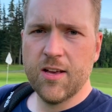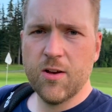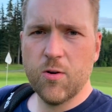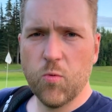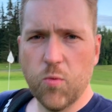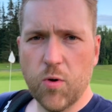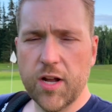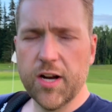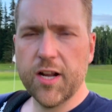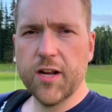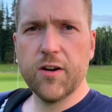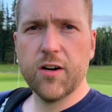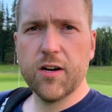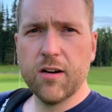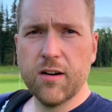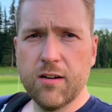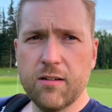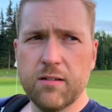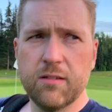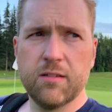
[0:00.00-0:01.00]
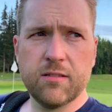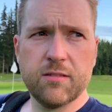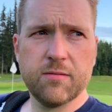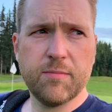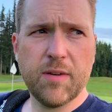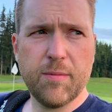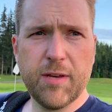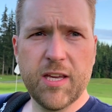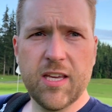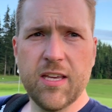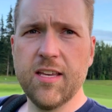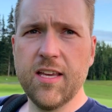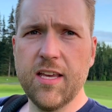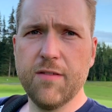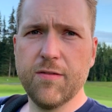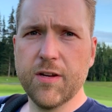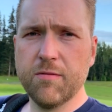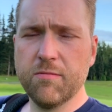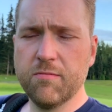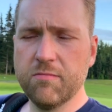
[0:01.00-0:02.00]
1 under, maybe
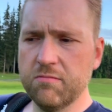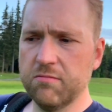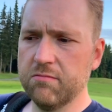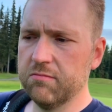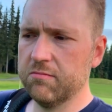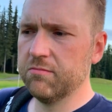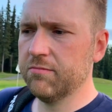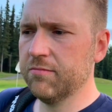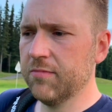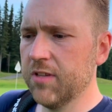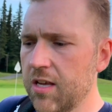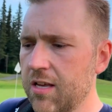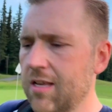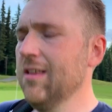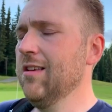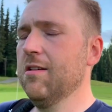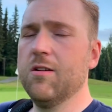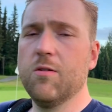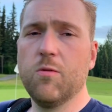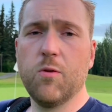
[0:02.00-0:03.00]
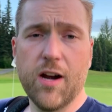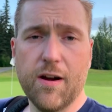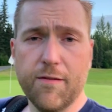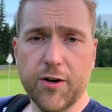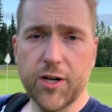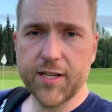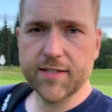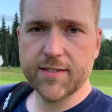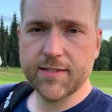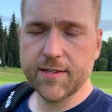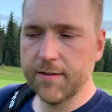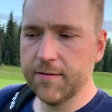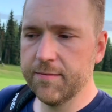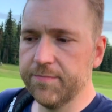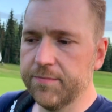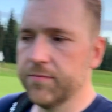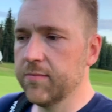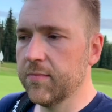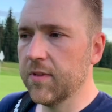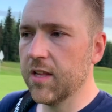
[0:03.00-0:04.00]
even, whatever it is.
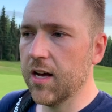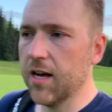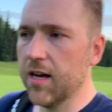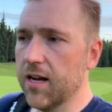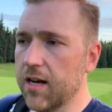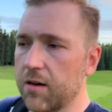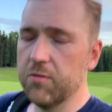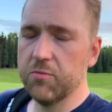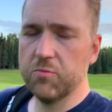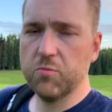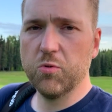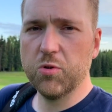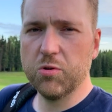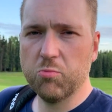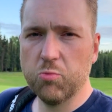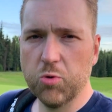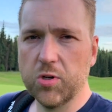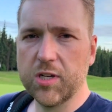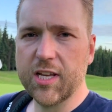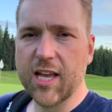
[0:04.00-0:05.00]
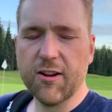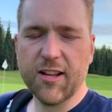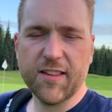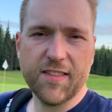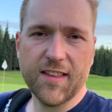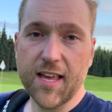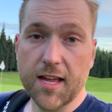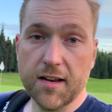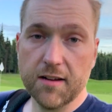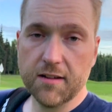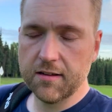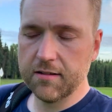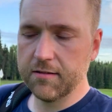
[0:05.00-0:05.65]
We'll count at the end.